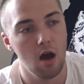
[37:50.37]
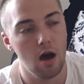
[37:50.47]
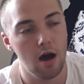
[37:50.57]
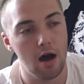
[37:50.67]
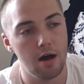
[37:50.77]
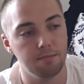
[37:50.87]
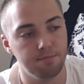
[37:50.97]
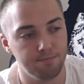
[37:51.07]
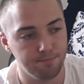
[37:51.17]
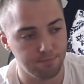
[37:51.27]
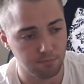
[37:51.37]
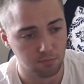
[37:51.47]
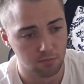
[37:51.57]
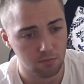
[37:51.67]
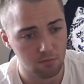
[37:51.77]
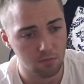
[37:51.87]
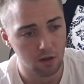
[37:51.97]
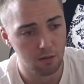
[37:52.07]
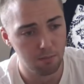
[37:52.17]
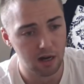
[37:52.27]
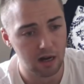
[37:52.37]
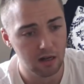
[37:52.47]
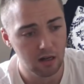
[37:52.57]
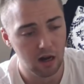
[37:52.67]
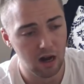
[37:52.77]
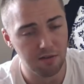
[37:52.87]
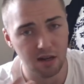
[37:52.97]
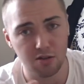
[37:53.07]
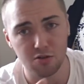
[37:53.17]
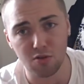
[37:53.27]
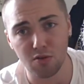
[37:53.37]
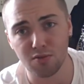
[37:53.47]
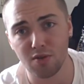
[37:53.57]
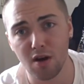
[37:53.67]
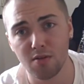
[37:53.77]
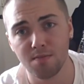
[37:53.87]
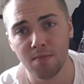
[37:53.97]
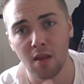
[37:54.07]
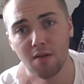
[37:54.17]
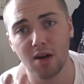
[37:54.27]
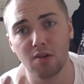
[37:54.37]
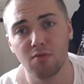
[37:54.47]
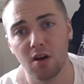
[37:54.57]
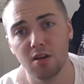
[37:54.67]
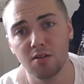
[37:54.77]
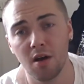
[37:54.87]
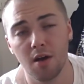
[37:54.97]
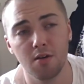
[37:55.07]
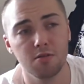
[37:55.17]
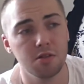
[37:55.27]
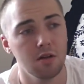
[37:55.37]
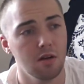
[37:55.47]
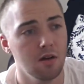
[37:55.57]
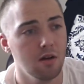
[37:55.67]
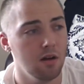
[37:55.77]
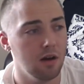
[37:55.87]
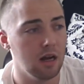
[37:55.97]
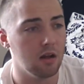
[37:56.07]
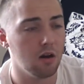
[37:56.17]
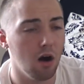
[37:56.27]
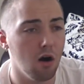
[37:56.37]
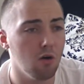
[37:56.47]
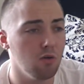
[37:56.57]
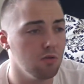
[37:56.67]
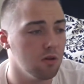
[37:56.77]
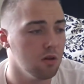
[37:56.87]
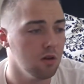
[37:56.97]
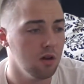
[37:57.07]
But I've had a sore throat, I've had a running nose, I had a cold.